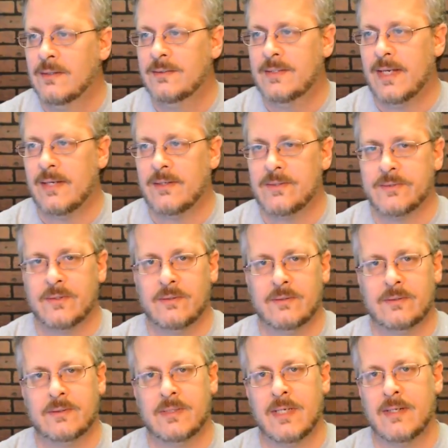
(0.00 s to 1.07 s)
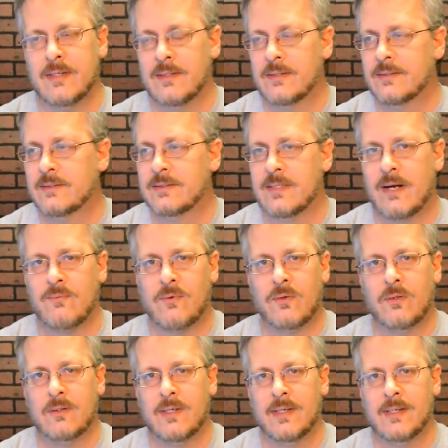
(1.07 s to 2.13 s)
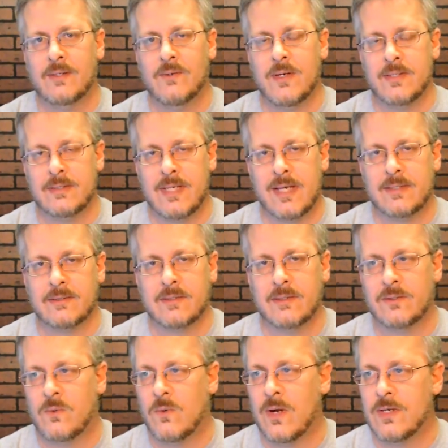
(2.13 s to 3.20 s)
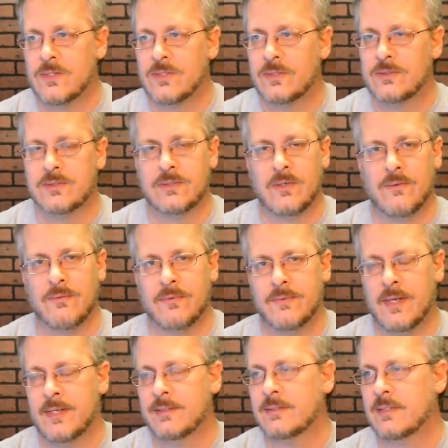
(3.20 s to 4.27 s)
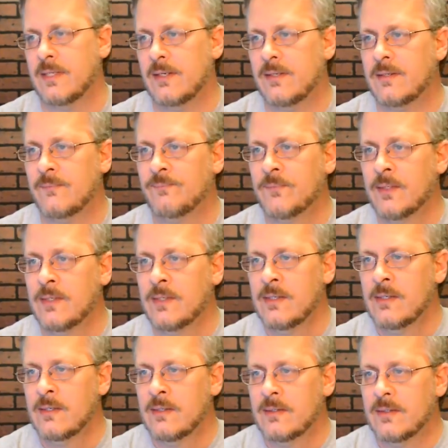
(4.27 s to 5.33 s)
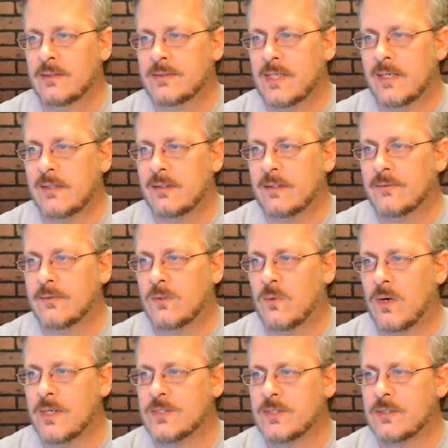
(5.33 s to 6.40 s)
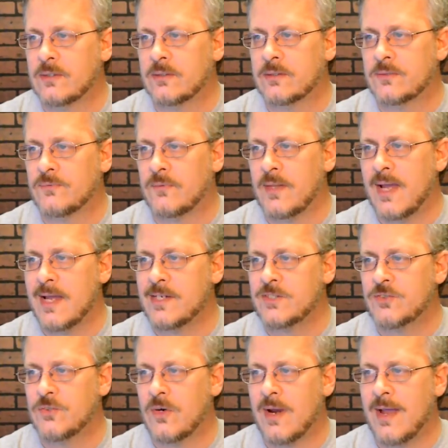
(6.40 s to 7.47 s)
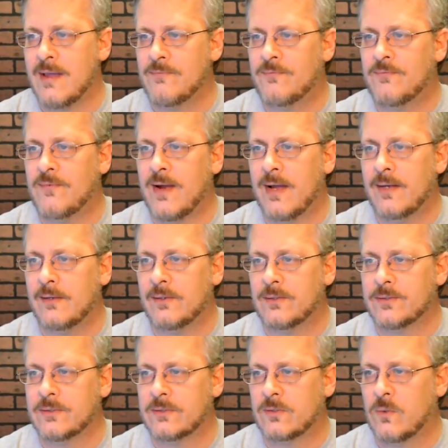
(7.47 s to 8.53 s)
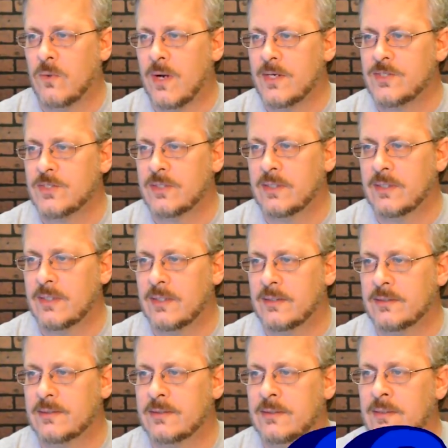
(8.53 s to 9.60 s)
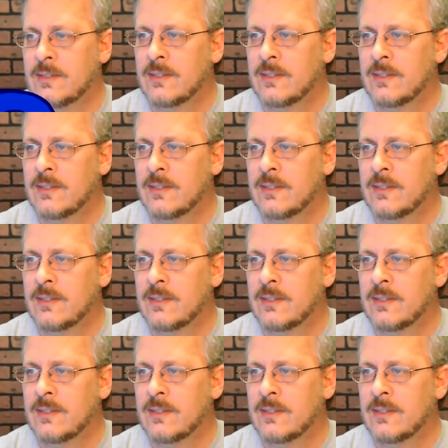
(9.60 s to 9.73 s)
Dale's sent in several and he always asks good questions, so thanks, Dale. The title of the question is Flash Drive Files. The question is,